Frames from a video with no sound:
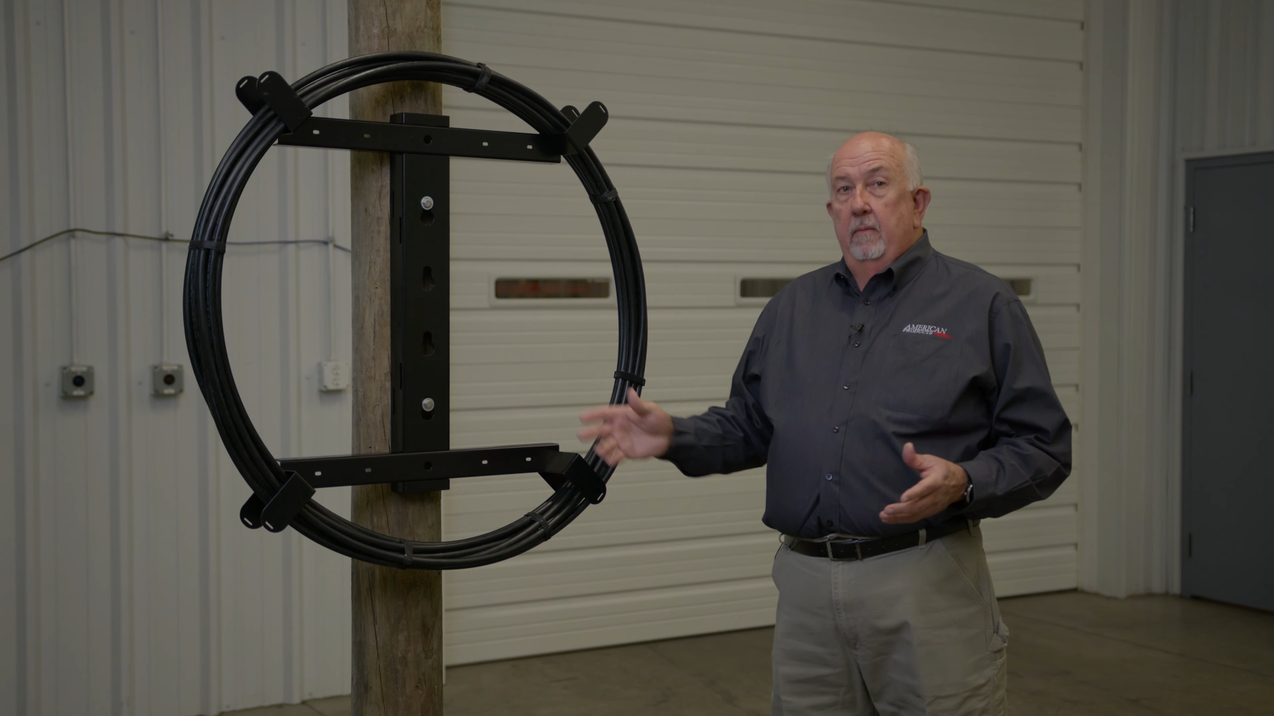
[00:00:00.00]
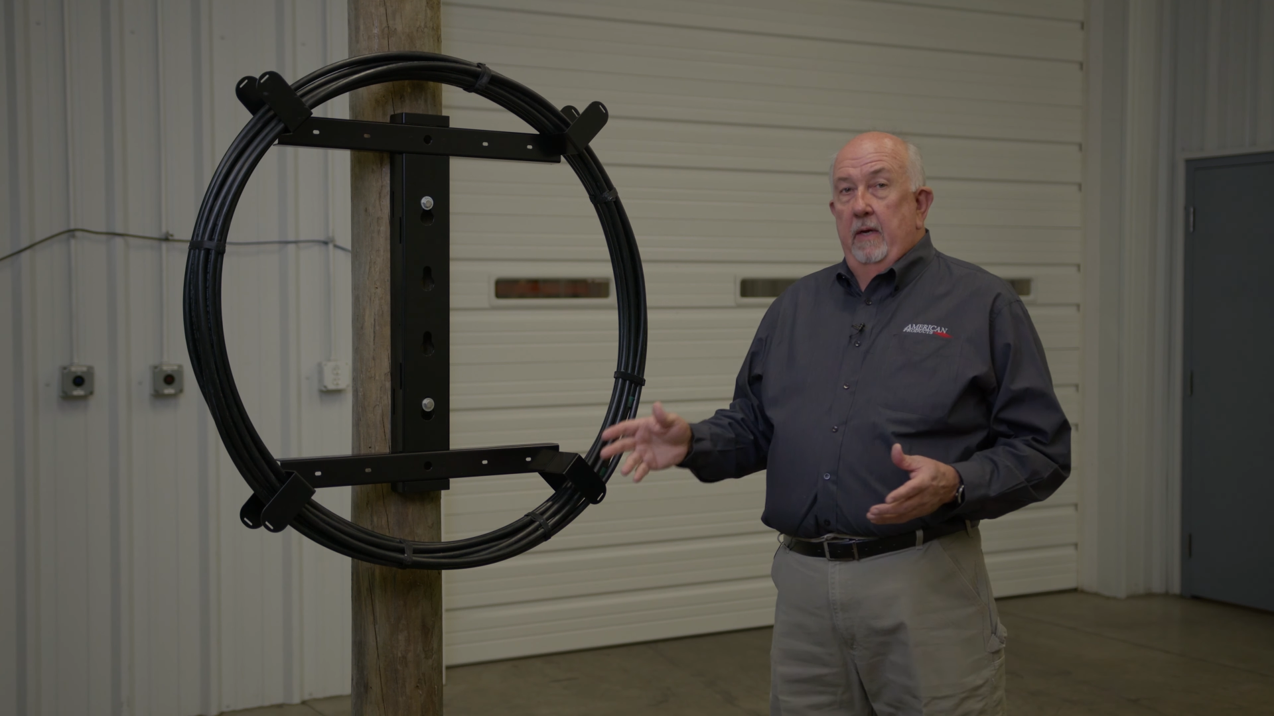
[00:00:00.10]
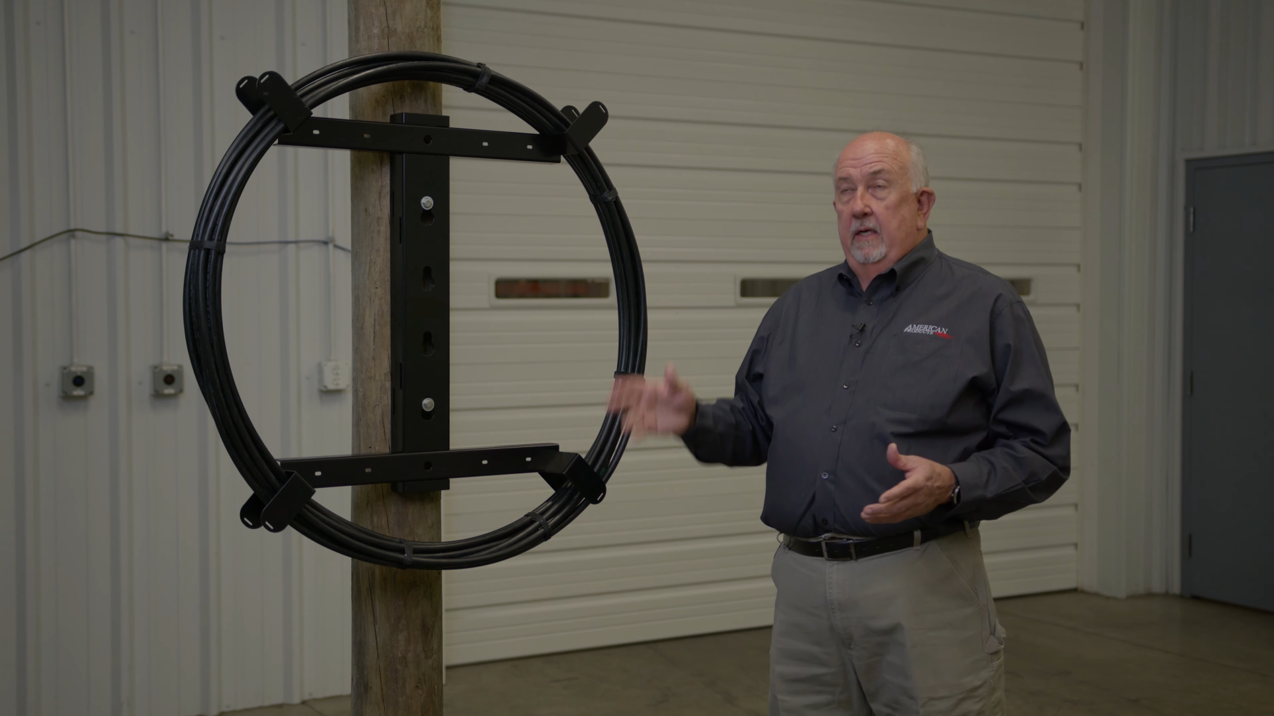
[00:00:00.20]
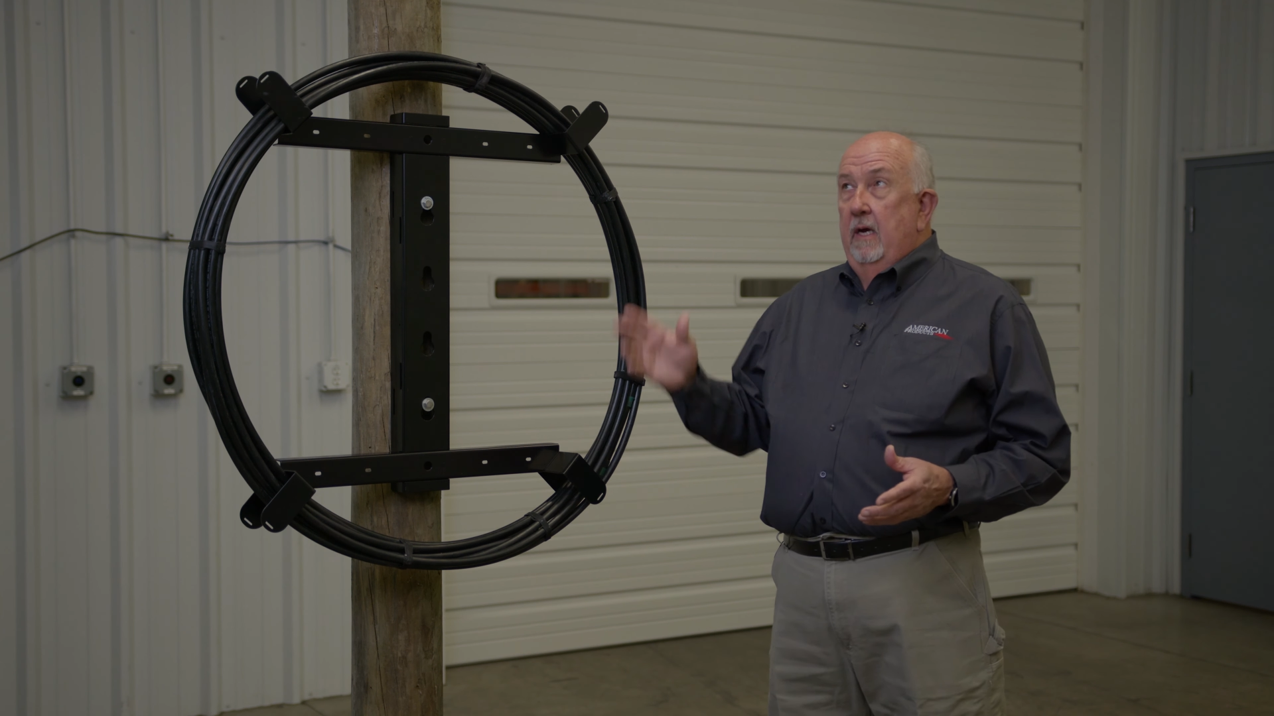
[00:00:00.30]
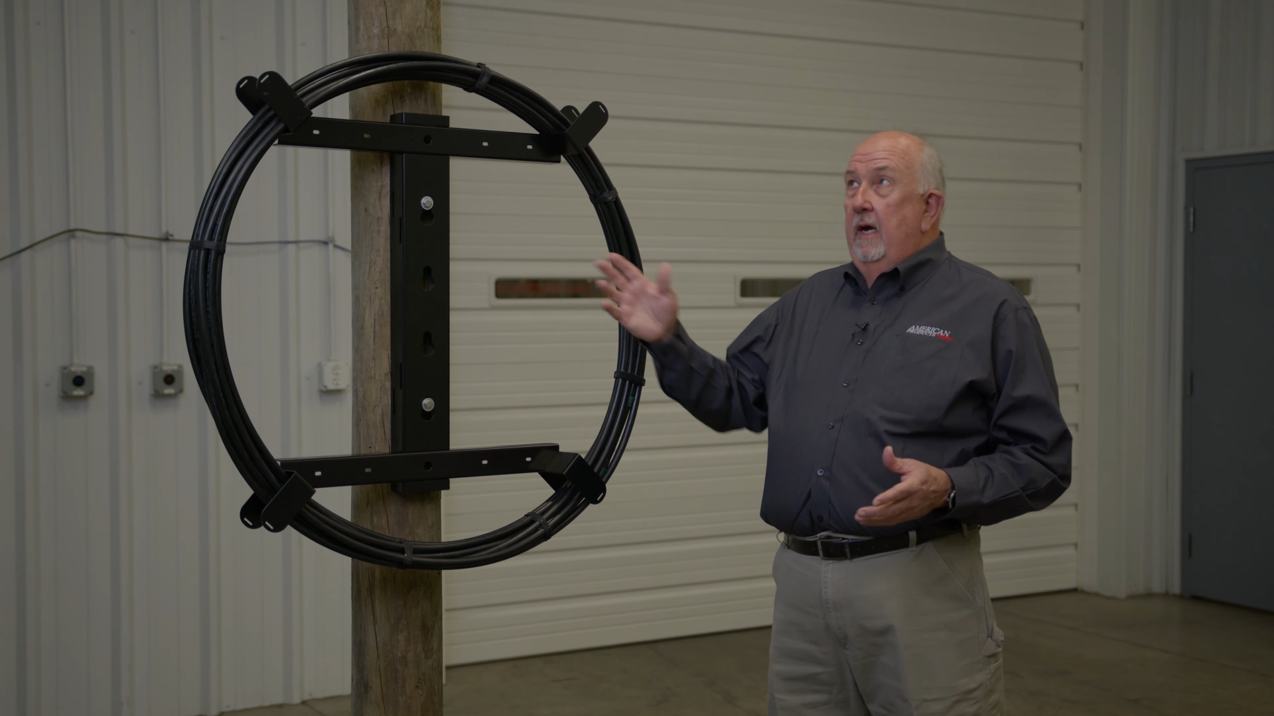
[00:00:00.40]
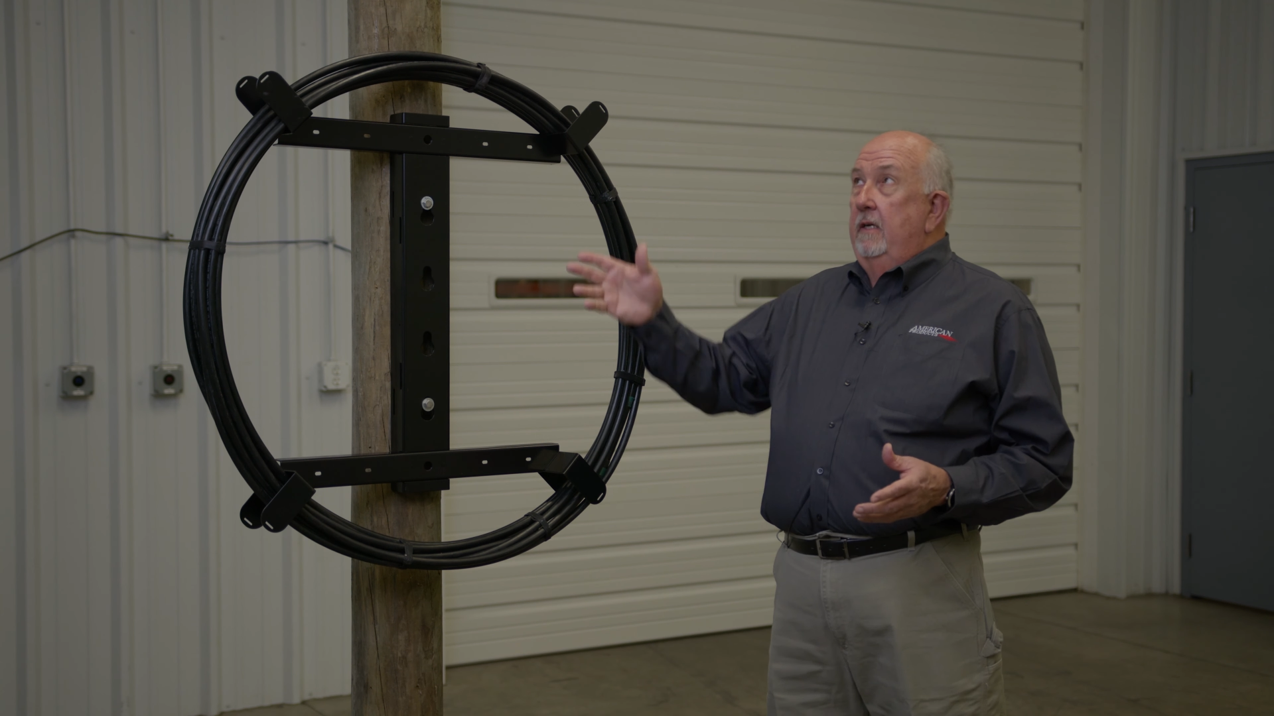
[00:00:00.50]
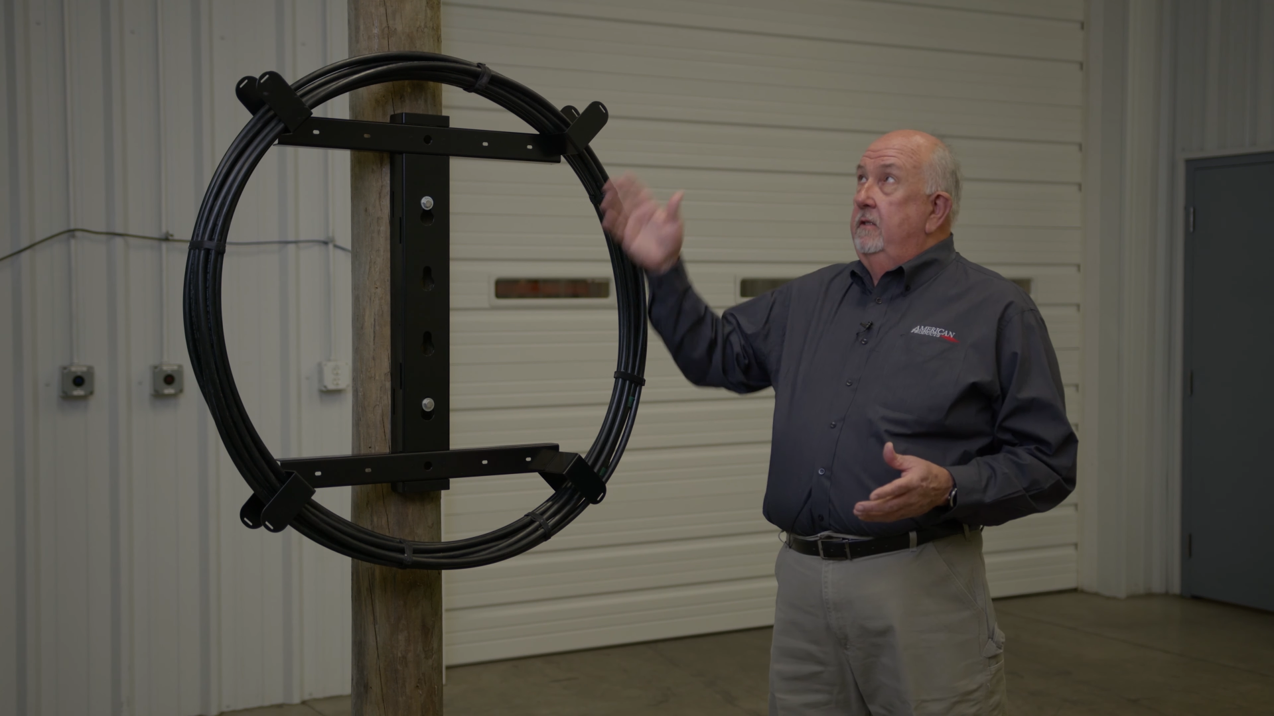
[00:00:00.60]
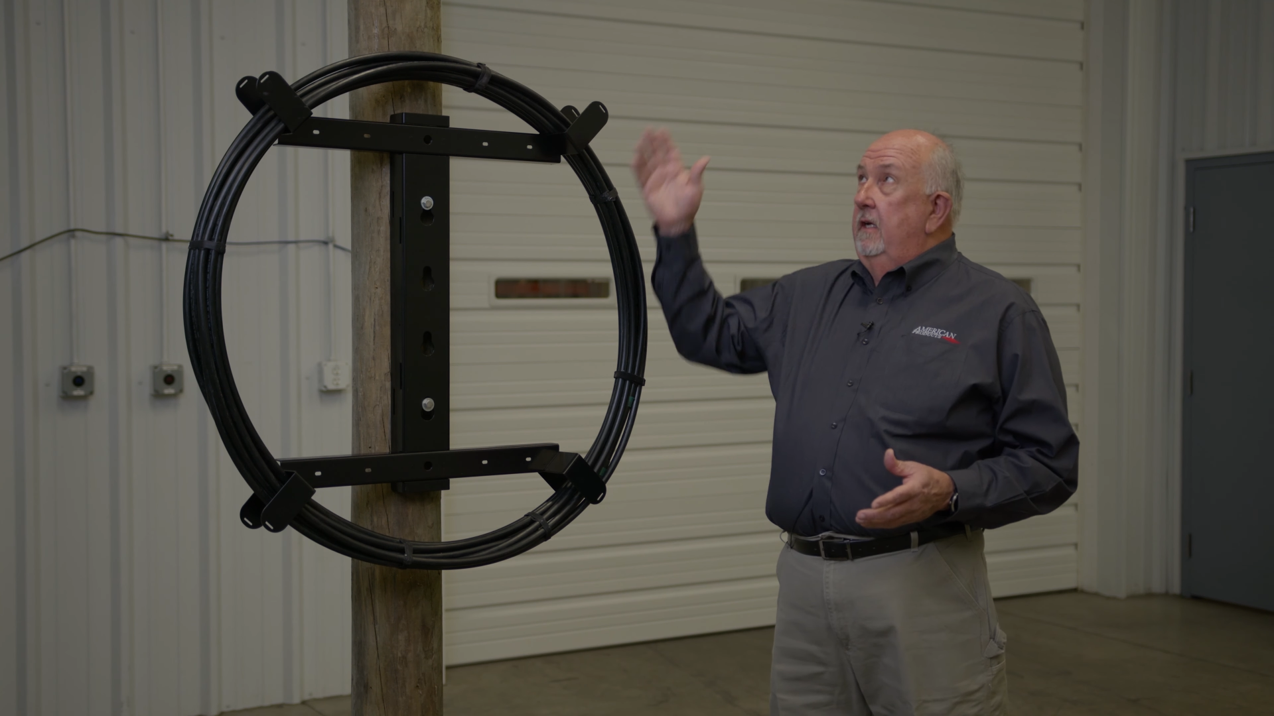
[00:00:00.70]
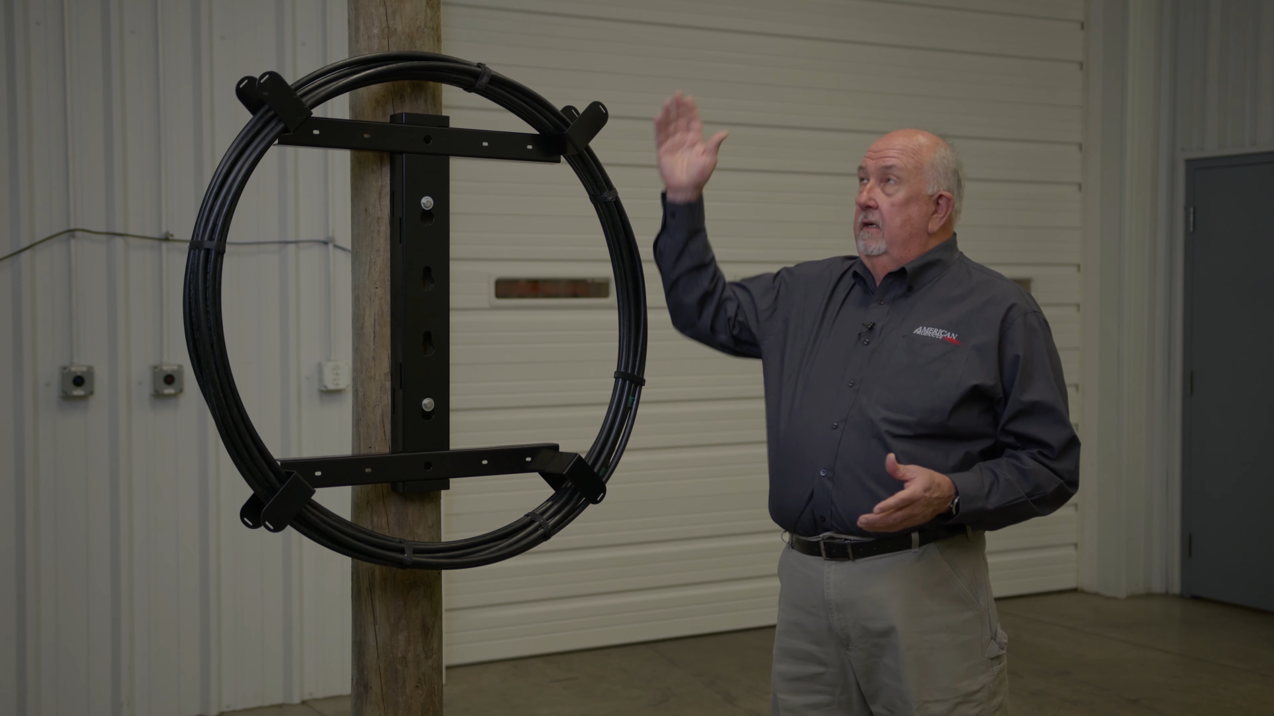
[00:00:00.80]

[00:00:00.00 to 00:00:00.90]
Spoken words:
because they